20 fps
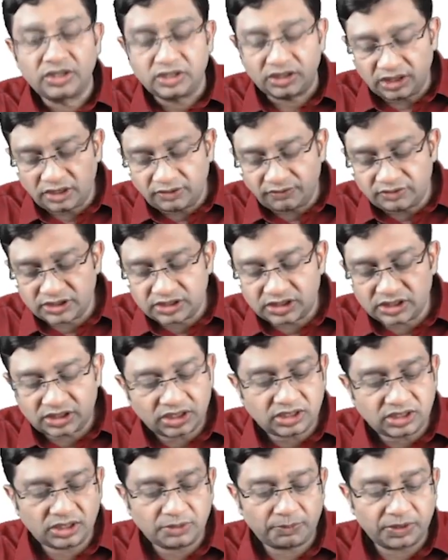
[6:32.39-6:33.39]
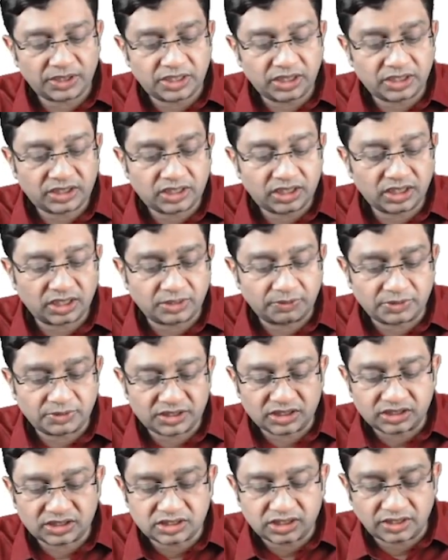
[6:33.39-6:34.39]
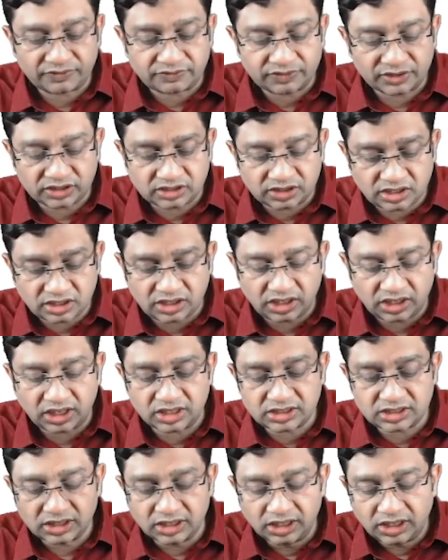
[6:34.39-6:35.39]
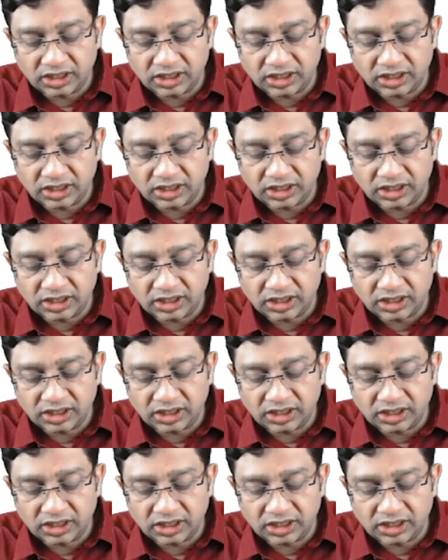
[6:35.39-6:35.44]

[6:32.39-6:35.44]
They visited the pediatric emergency after three hours.